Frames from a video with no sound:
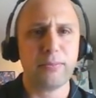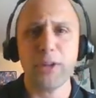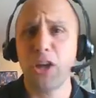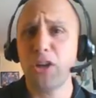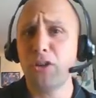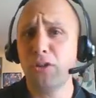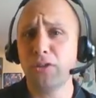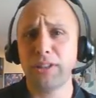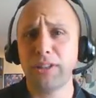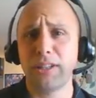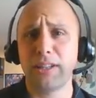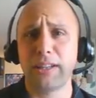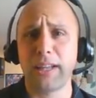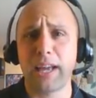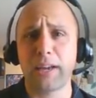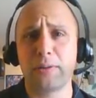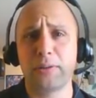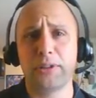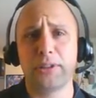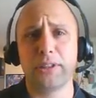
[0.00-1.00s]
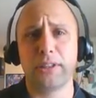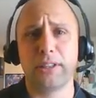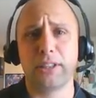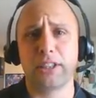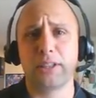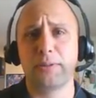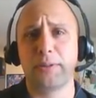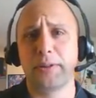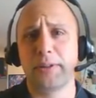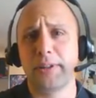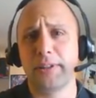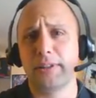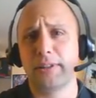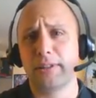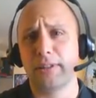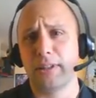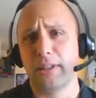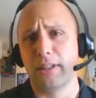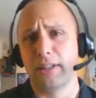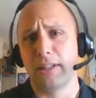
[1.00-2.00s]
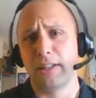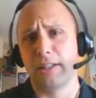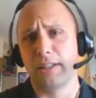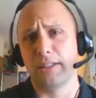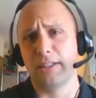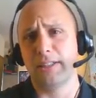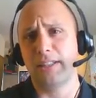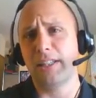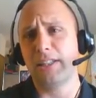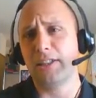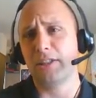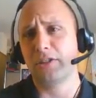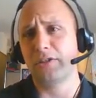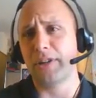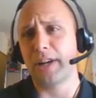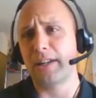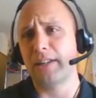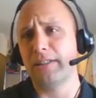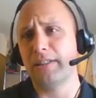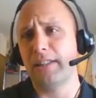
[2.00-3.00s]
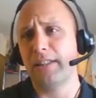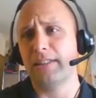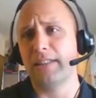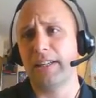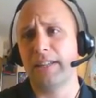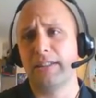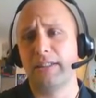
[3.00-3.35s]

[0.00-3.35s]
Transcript: Using the language experience teaching strategies,